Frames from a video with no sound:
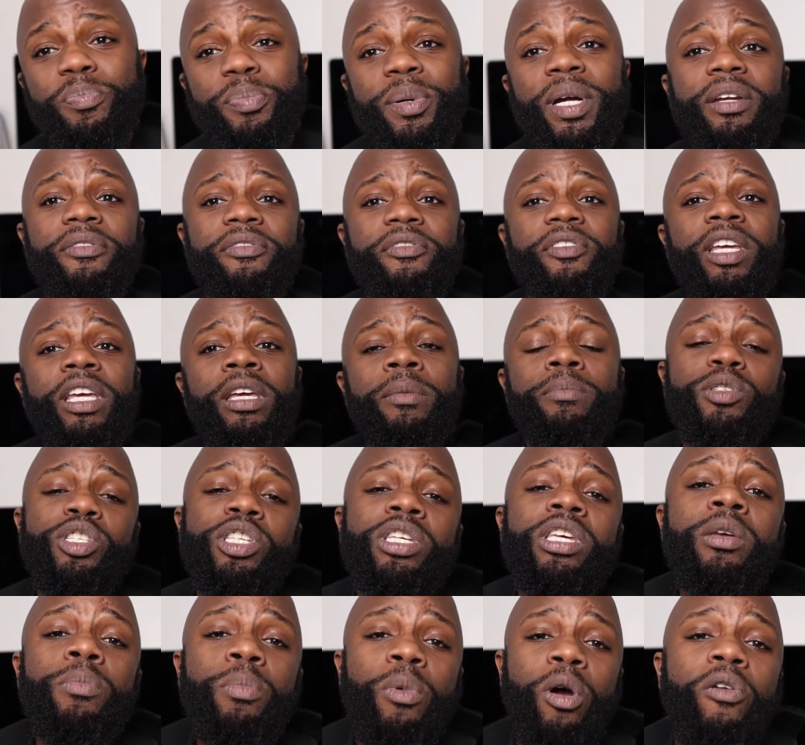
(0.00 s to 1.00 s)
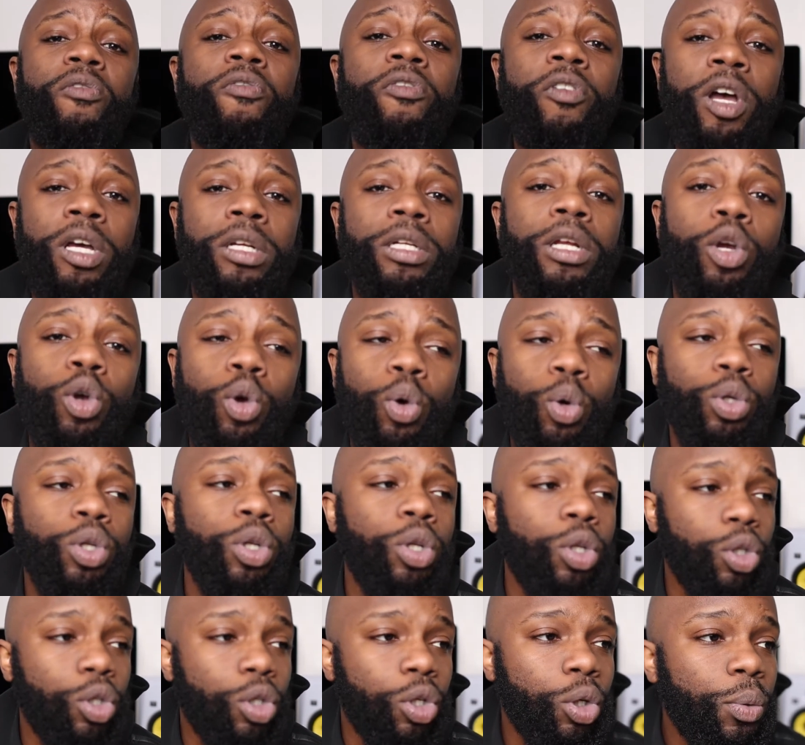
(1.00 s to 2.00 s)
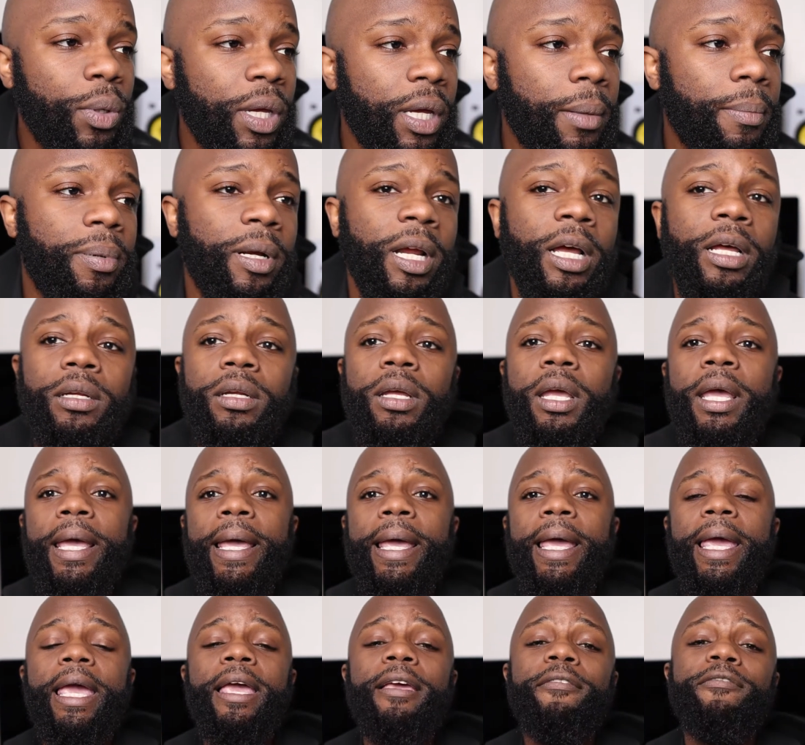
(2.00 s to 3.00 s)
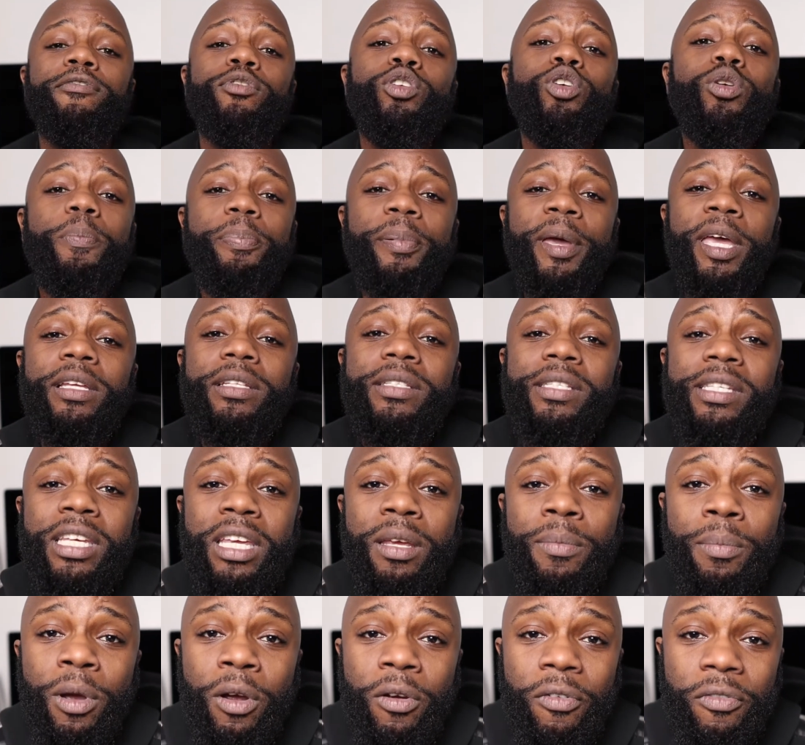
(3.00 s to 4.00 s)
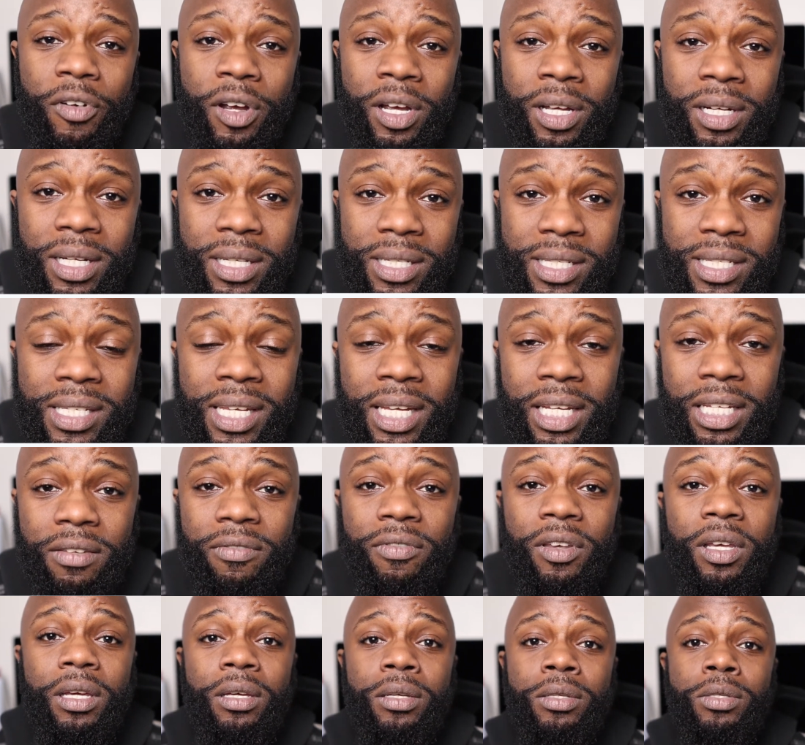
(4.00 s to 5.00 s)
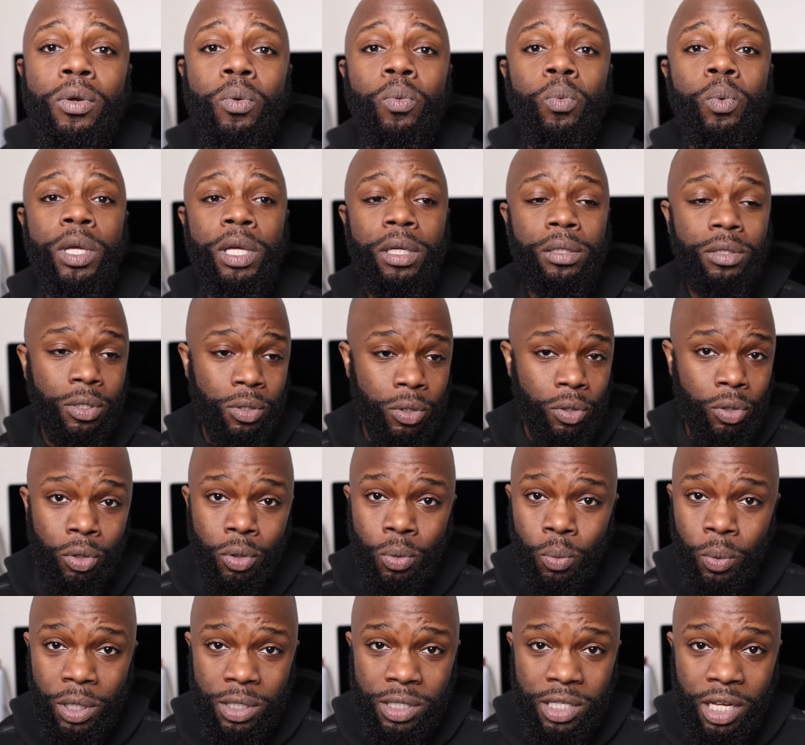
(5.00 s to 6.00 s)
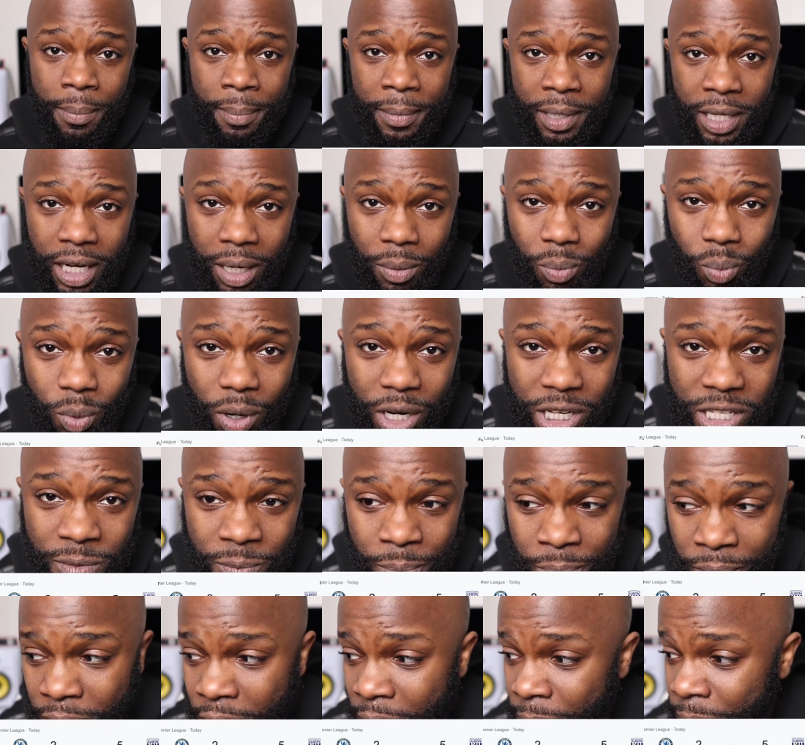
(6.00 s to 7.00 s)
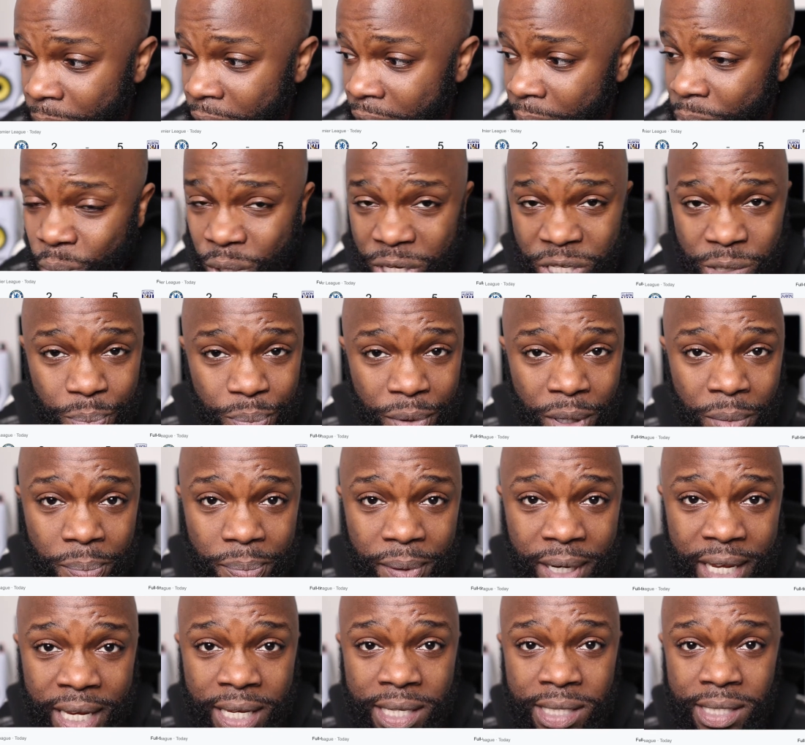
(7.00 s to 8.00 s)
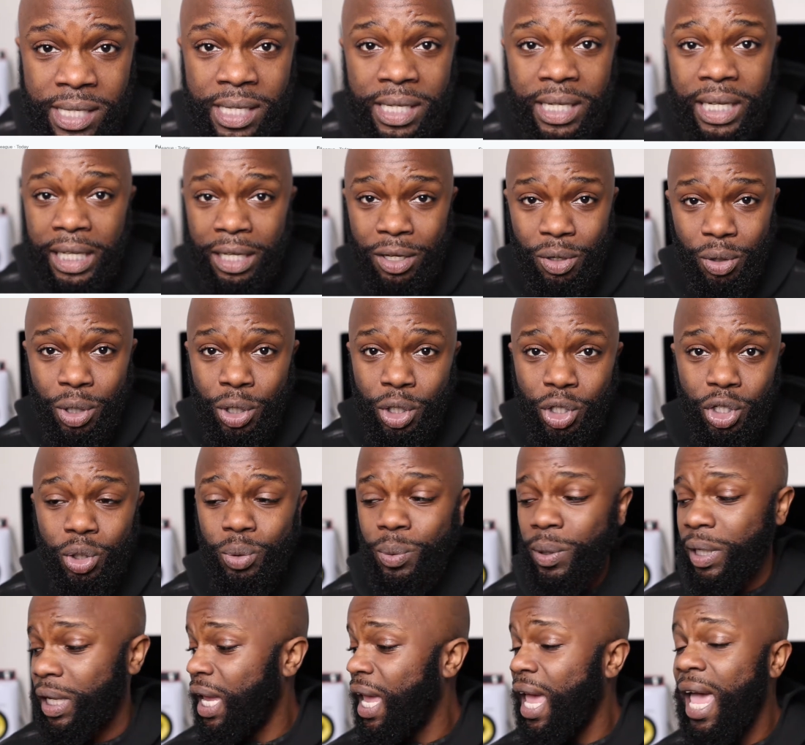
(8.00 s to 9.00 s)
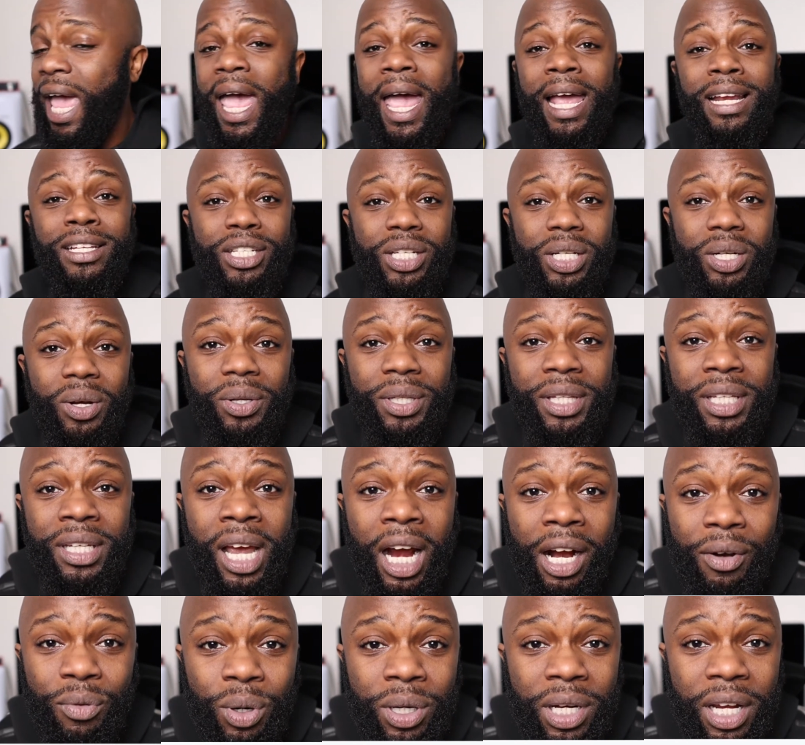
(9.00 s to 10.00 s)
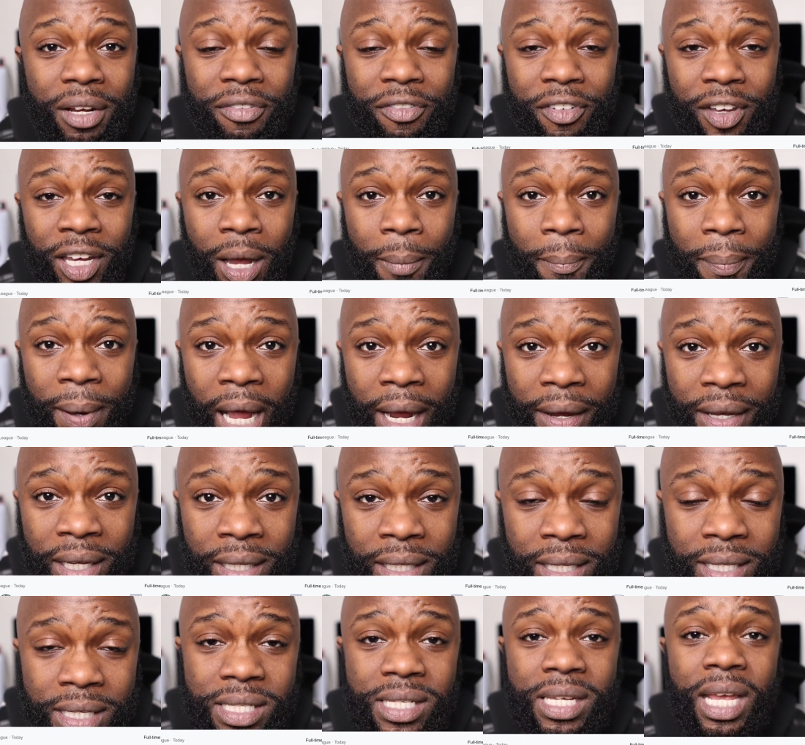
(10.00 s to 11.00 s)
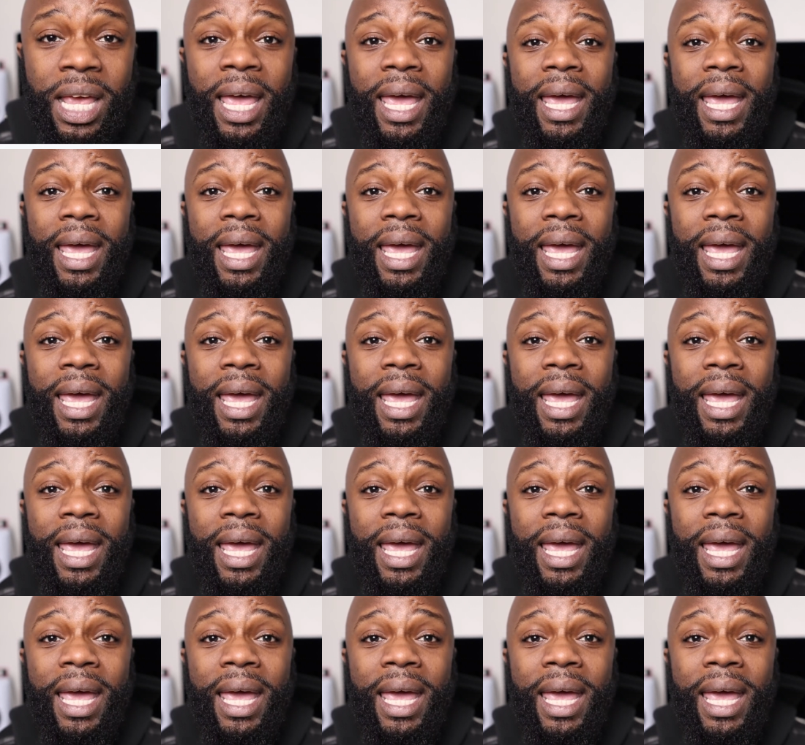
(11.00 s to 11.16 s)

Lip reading: bread for him, Timo Werner couldn't do it, blood. If you pay Timo Werner 6 figures a week to do what some of them West Brom players did, he couldn't do it. And you know, the ironic thing about it is